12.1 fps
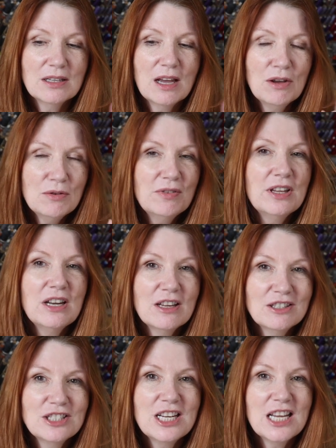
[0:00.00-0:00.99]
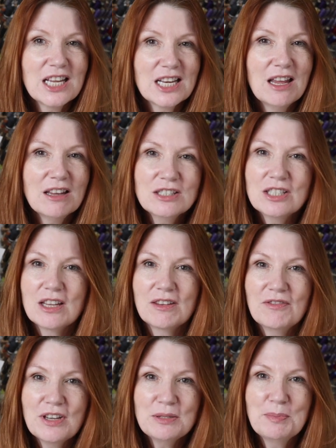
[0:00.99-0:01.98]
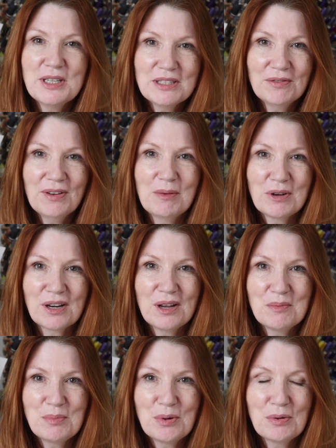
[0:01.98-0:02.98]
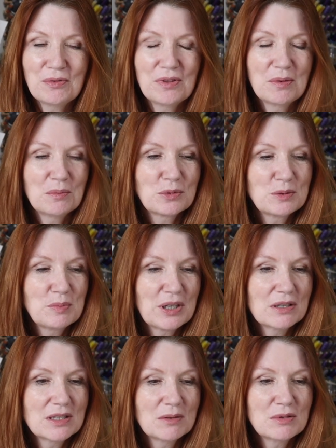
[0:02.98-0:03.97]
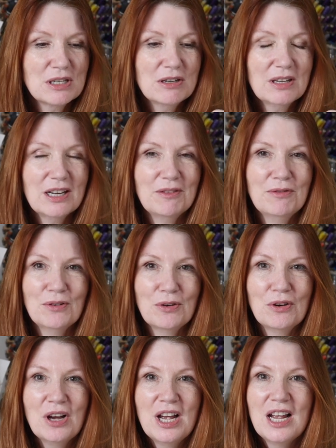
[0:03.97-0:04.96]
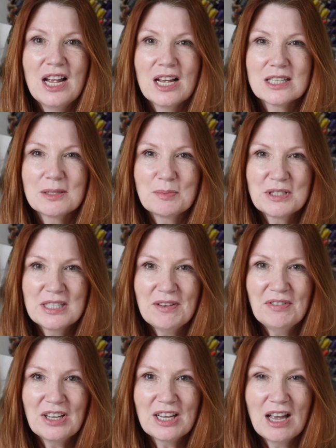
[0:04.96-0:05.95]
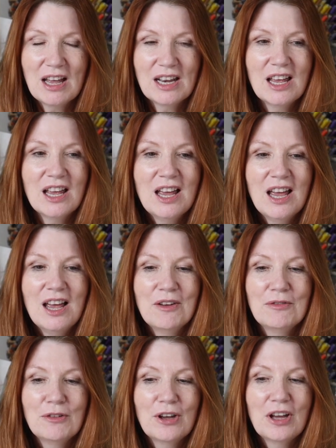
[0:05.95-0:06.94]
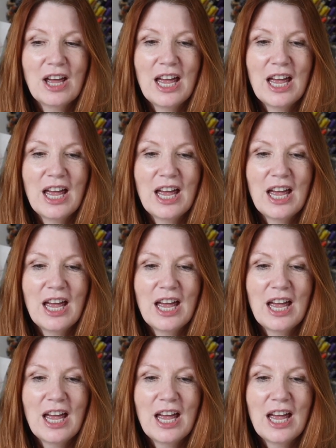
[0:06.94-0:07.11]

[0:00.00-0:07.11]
Over the last year, the first piece of fabric I bought for them was because I was looking for a specific colour for